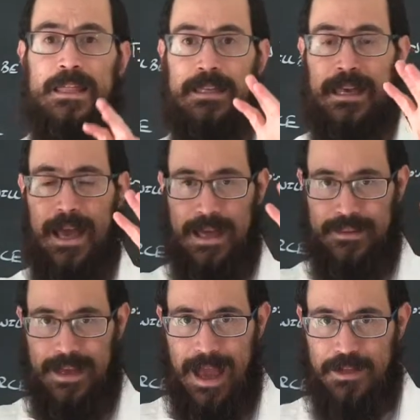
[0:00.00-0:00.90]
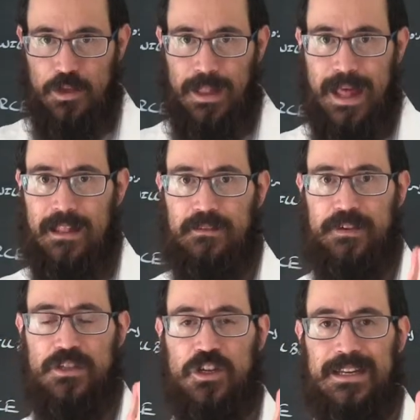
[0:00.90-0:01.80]
The actual
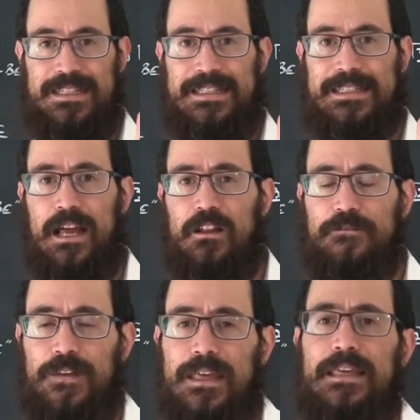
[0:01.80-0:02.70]
elevation itself